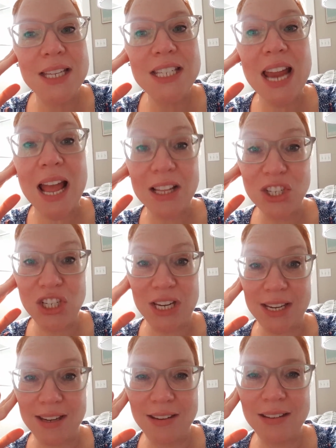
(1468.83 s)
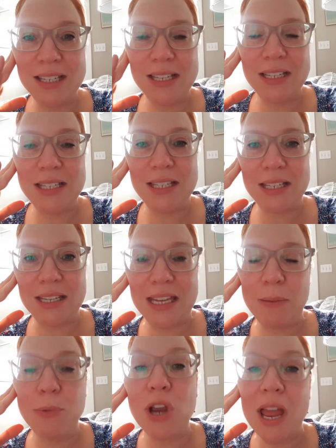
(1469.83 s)
challenging to
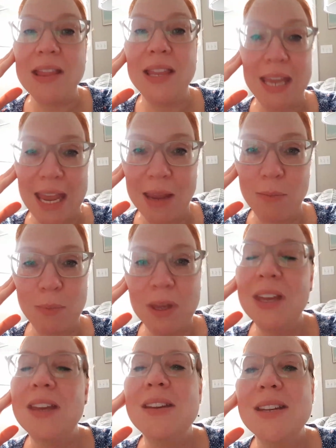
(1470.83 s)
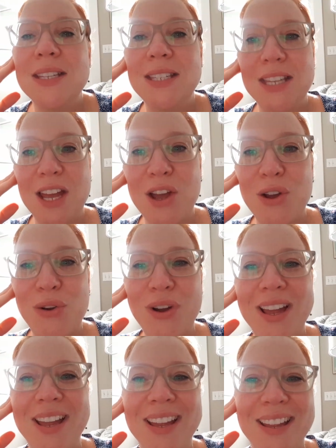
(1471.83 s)
keep your head in the game. So